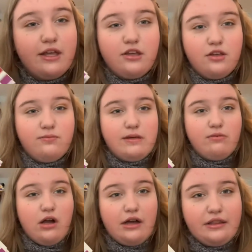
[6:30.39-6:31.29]
I could be
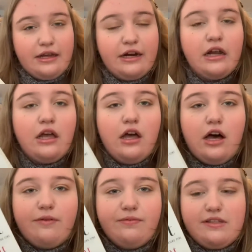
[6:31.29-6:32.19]
wrong there.
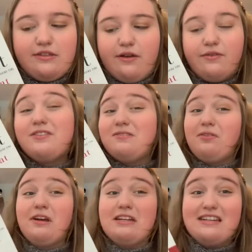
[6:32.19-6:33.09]
This novel was
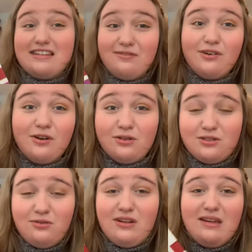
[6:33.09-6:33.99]
very difficult
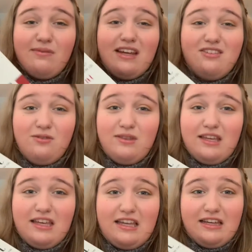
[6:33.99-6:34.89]
to read, but I do
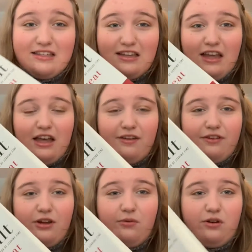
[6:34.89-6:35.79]
think it is a
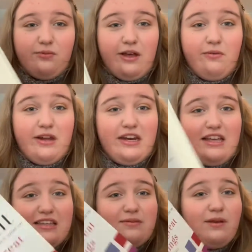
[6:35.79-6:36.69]
very worthwhile one. It
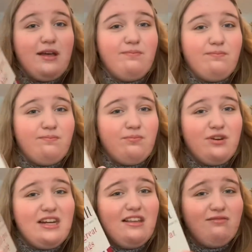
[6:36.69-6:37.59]
is a
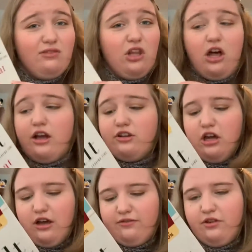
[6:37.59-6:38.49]
pretty long
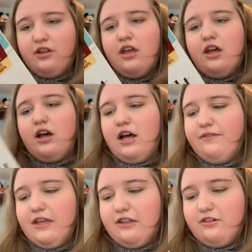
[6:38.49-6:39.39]
novel,
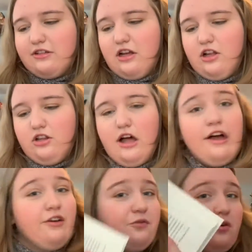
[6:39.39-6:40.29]
and there's a
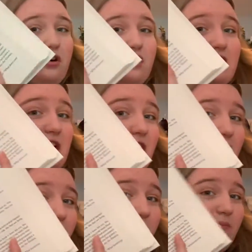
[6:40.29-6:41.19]
lot of words
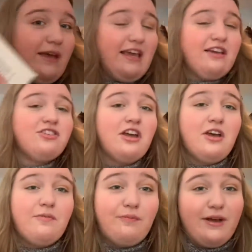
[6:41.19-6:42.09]
on every page,
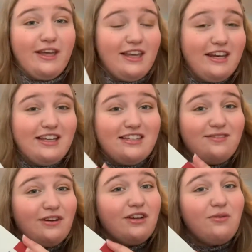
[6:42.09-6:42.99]
but it is
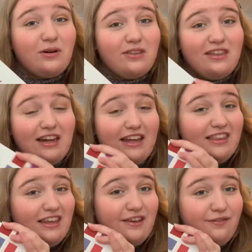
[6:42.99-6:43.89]
very worth it, I
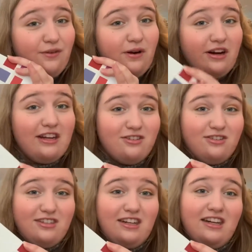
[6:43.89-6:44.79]
think, if you are
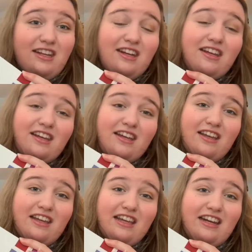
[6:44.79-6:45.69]
interested in
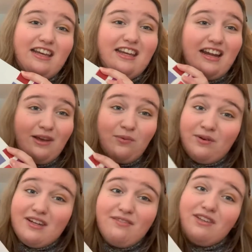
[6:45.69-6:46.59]
it, and I
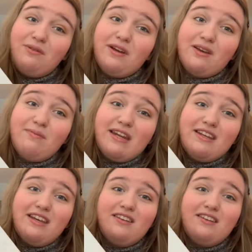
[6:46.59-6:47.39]
would definitely recommend it.